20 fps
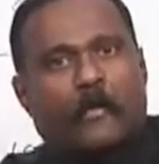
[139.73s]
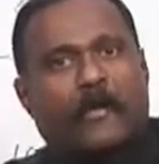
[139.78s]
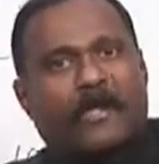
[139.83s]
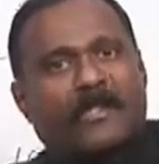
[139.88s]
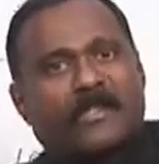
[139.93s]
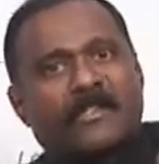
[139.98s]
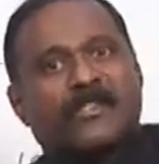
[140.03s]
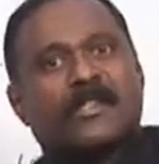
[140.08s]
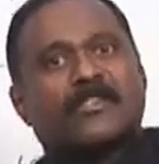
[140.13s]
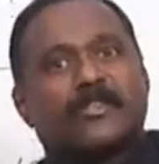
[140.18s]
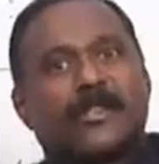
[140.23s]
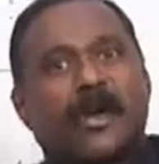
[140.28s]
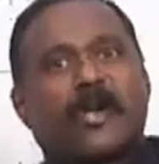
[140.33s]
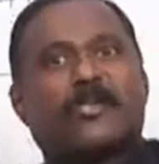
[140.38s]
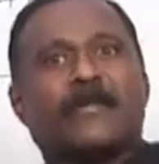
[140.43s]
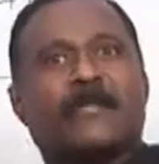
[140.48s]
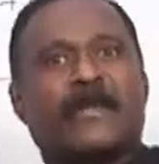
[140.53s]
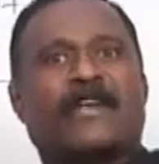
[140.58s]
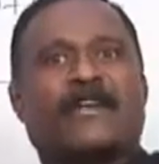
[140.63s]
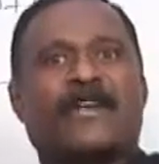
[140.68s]
persons is
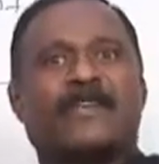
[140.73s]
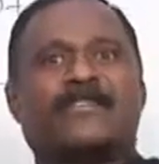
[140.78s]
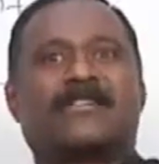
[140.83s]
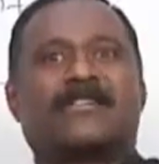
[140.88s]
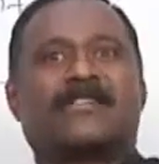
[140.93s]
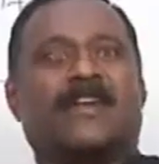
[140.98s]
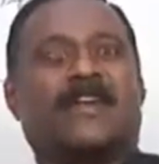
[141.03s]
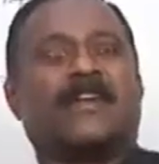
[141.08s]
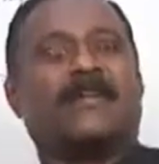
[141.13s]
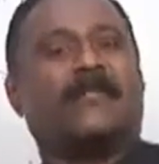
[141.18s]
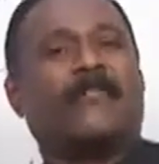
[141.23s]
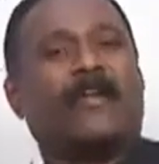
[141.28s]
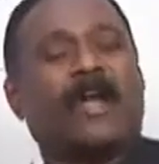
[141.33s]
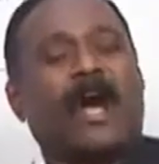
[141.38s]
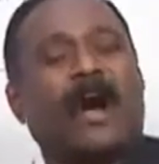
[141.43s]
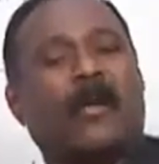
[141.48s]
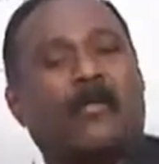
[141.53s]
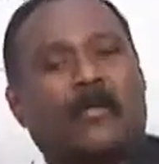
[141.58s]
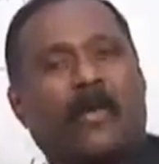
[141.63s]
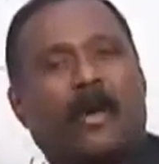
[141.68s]
not to be considered
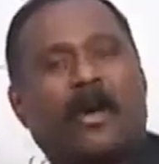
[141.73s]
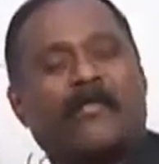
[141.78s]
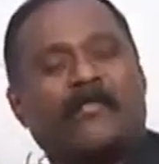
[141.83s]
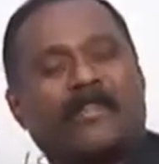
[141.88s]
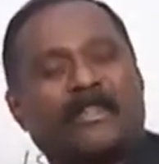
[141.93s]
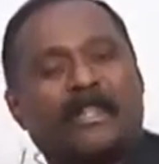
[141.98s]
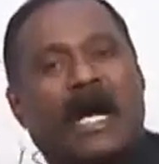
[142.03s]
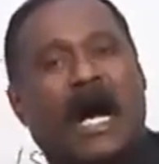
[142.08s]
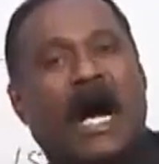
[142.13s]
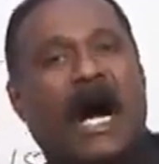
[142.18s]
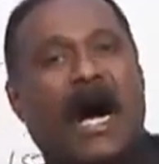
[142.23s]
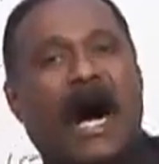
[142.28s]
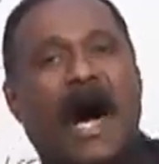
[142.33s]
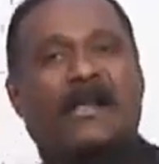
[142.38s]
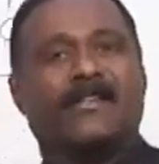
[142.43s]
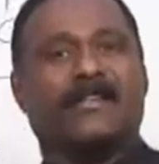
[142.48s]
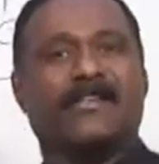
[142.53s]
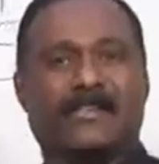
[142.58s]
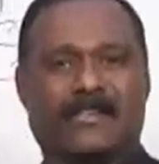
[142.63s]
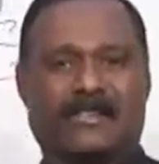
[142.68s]
among with the
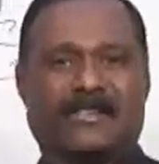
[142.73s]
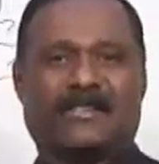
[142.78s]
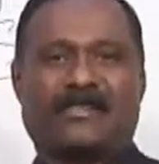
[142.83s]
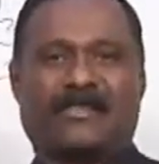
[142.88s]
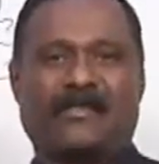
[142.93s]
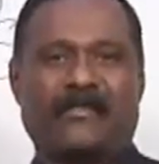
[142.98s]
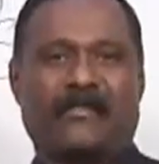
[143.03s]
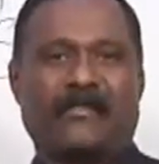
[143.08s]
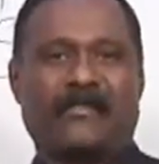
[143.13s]
others.